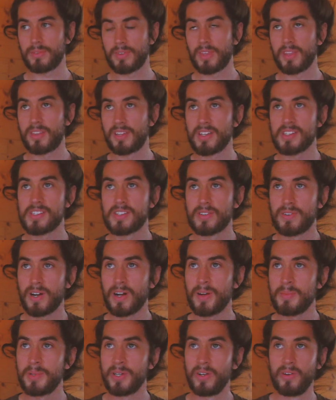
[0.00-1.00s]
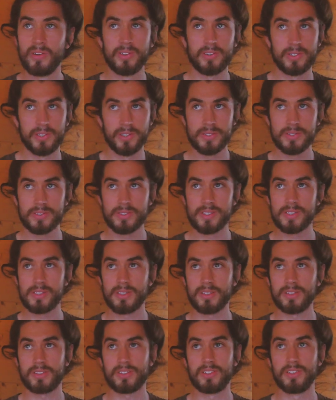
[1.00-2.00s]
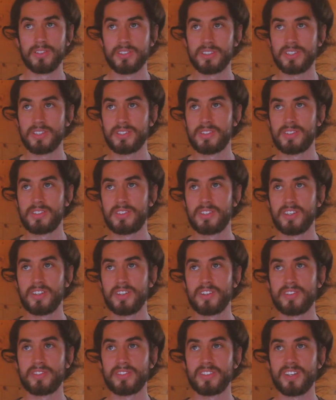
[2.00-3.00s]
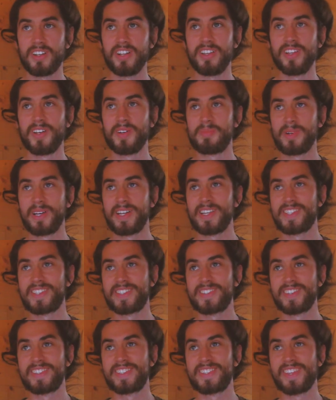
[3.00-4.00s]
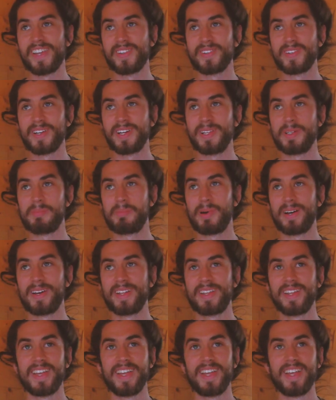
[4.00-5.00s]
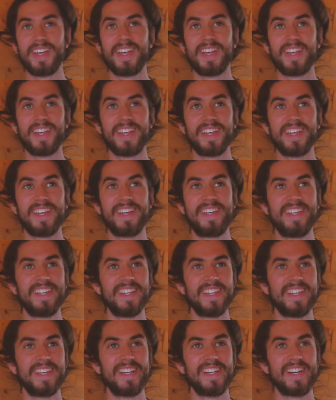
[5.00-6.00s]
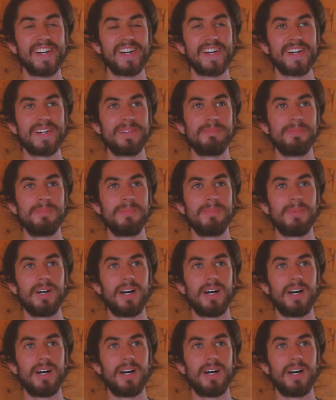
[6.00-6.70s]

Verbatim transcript: the things around me, other countries, other cultures and stuff, although my history's still really bad. um,